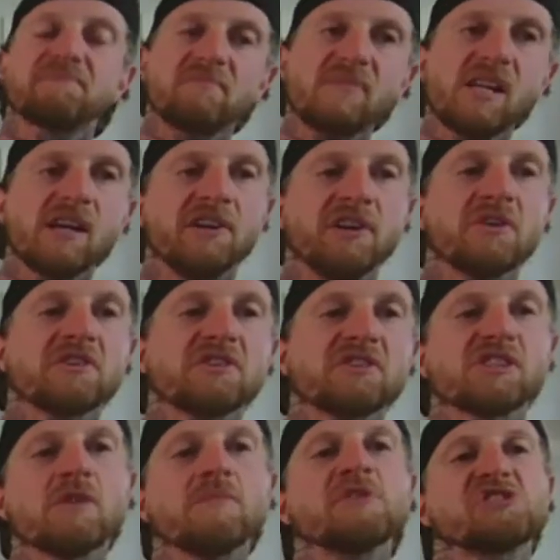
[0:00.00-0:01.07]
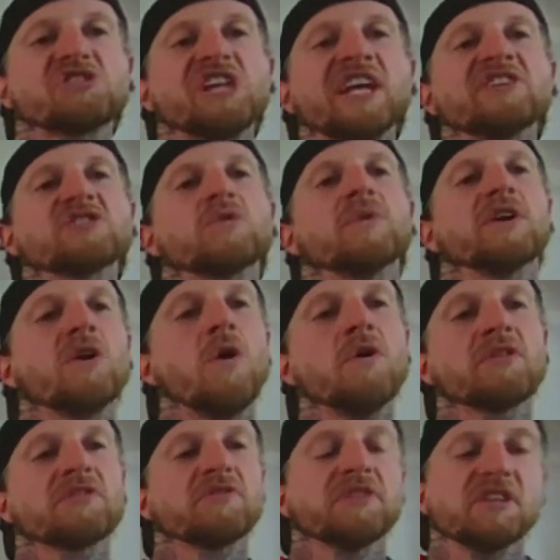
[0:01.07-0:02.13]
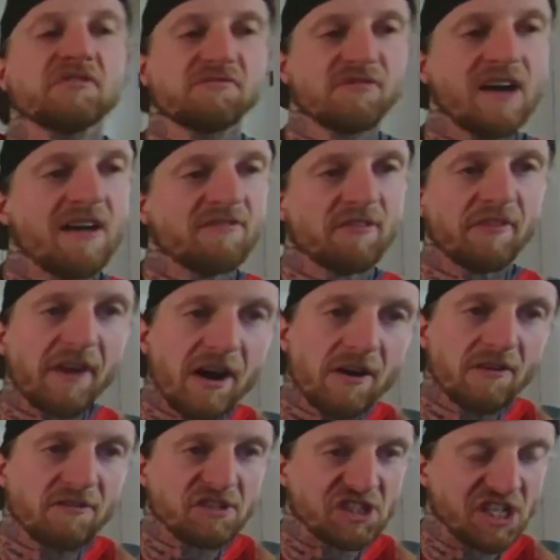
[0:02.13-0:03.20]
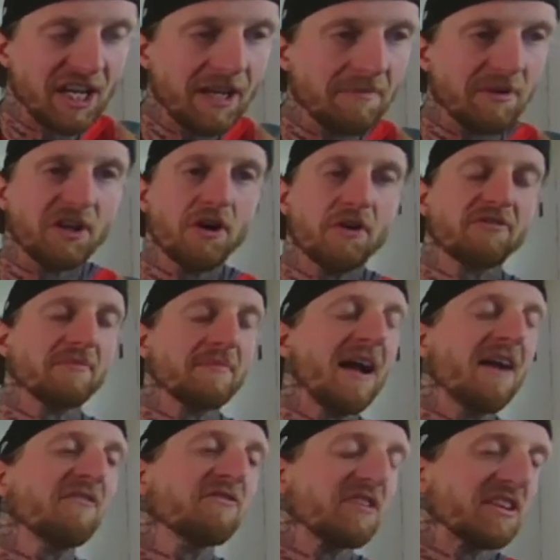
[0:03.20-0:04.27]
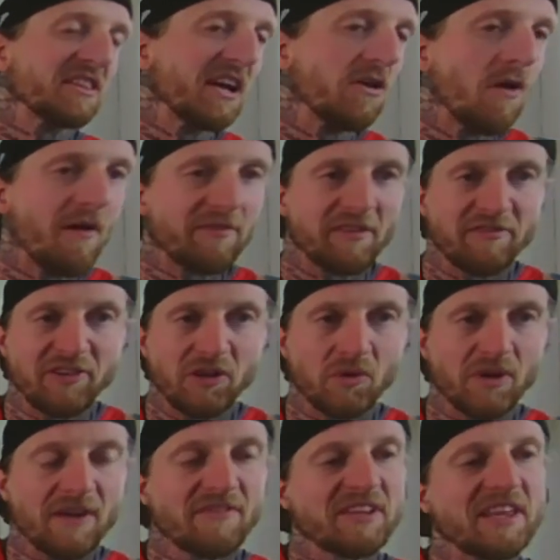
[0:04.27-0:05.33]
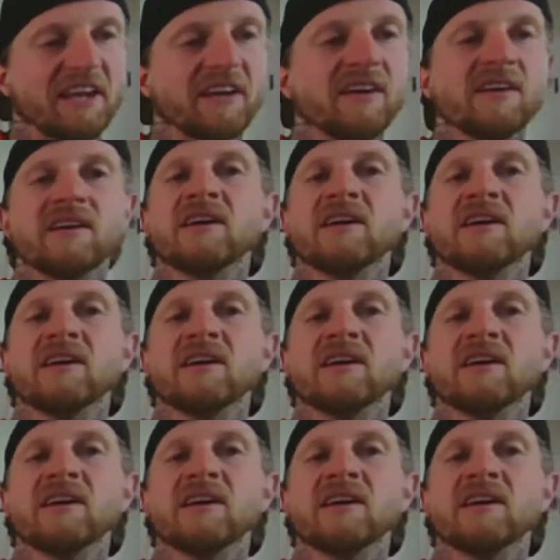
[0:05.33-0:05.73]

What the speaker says: you know, there's so much change going on through this Ron Rivera regime, you know, from everything off the field, everything